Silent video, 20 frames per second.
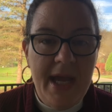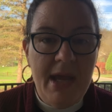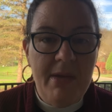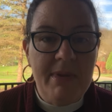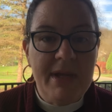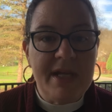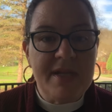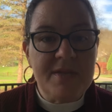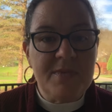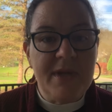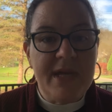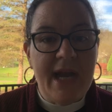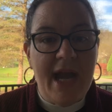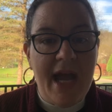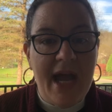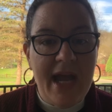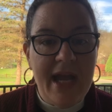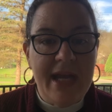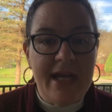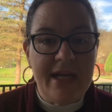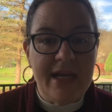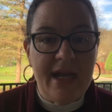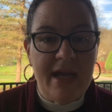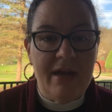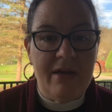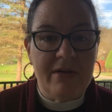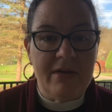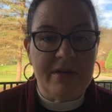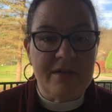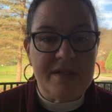Because when I
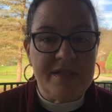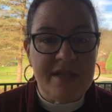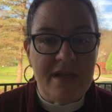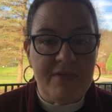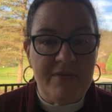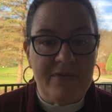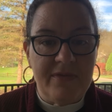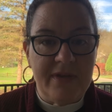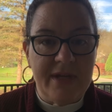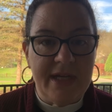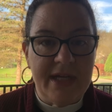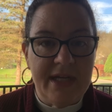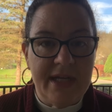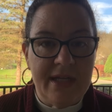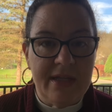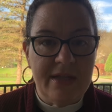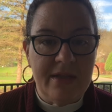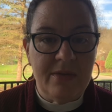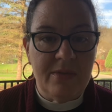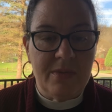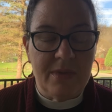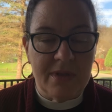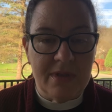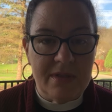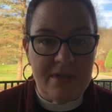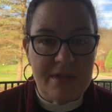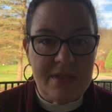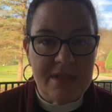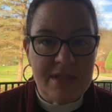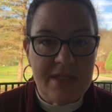encounter suffering in the
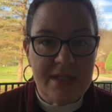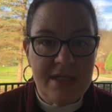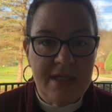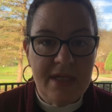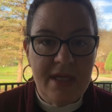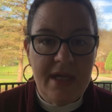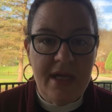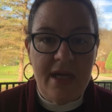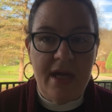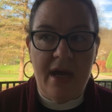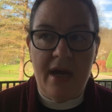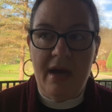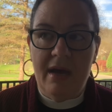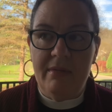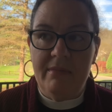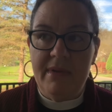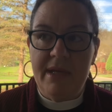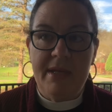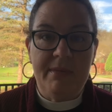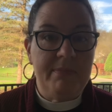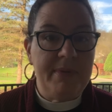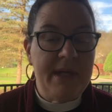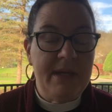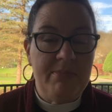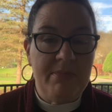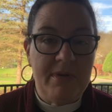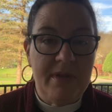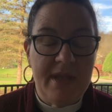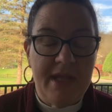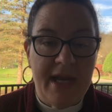world, um, in
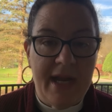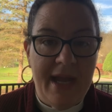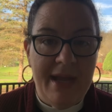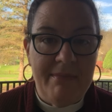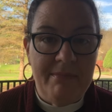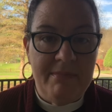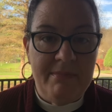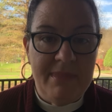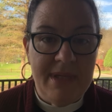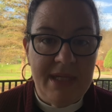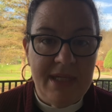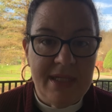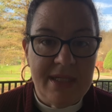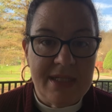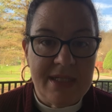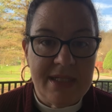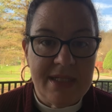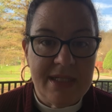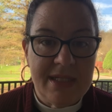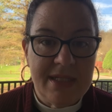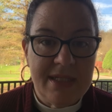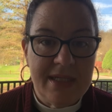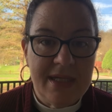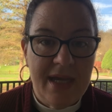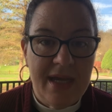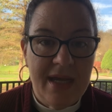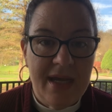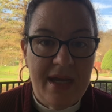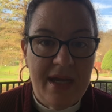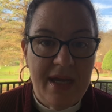people that I meet,
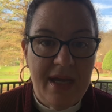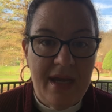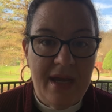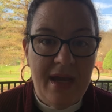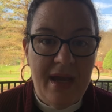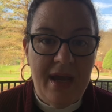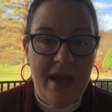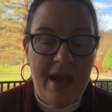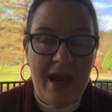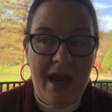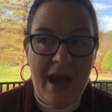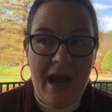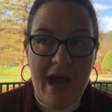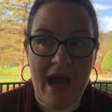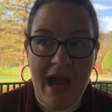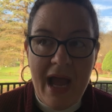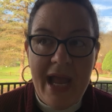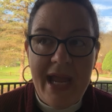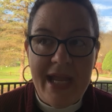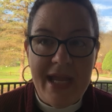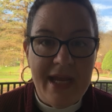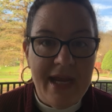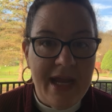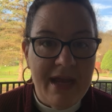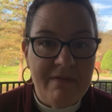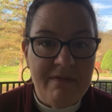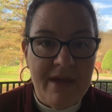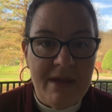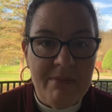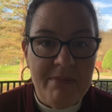I can
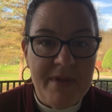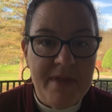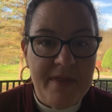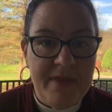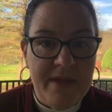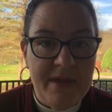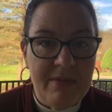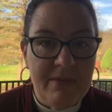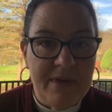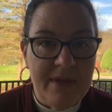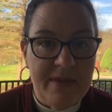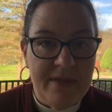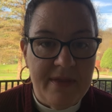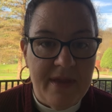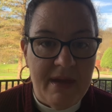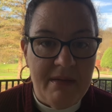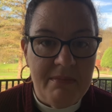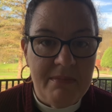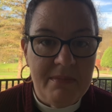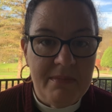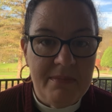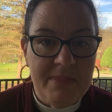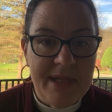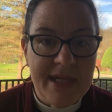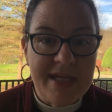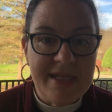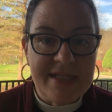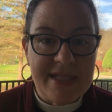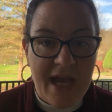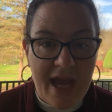have empathy with them
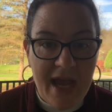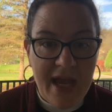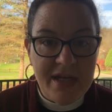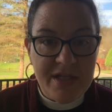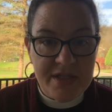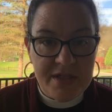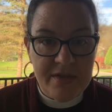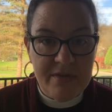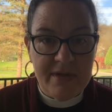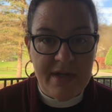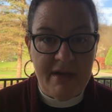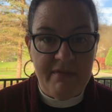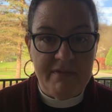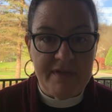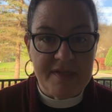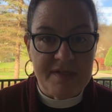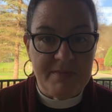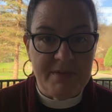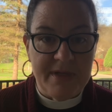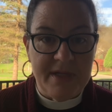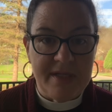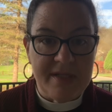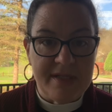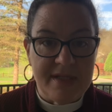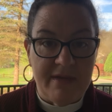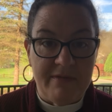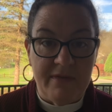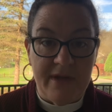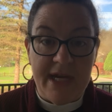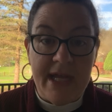because I too have experienced
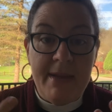suffering.